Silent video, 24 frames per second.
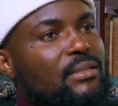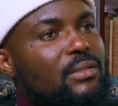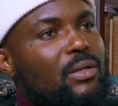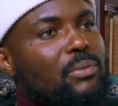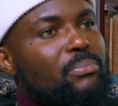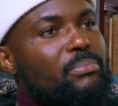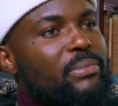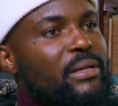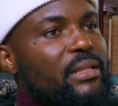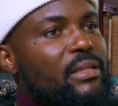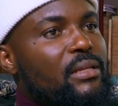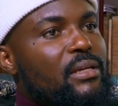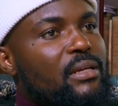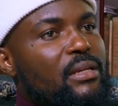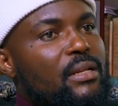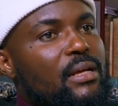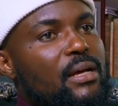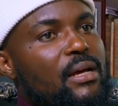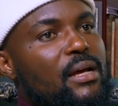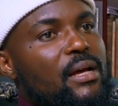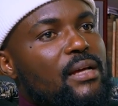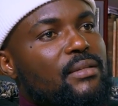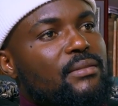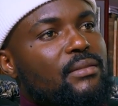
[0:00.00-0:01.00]

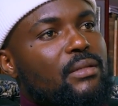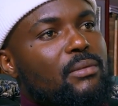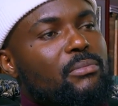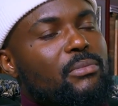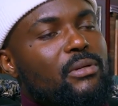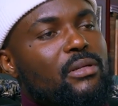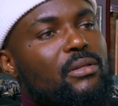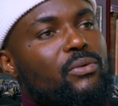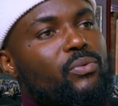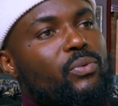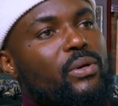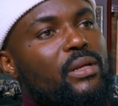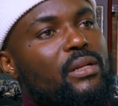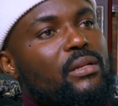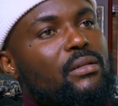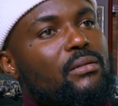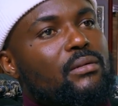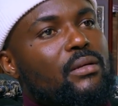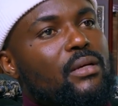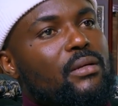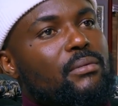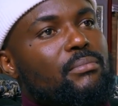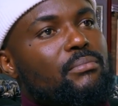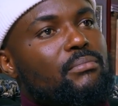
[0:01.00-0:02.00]
Somebody
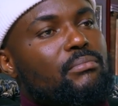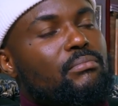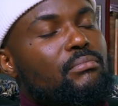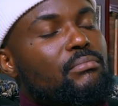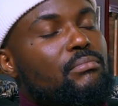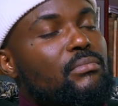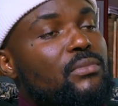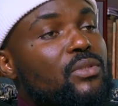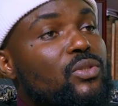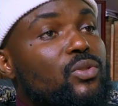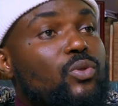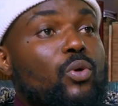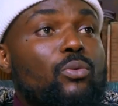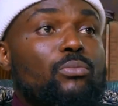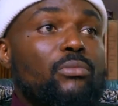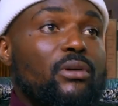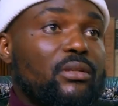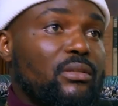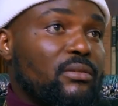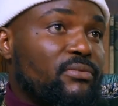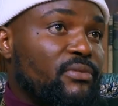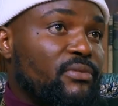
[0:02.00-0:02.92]
with so much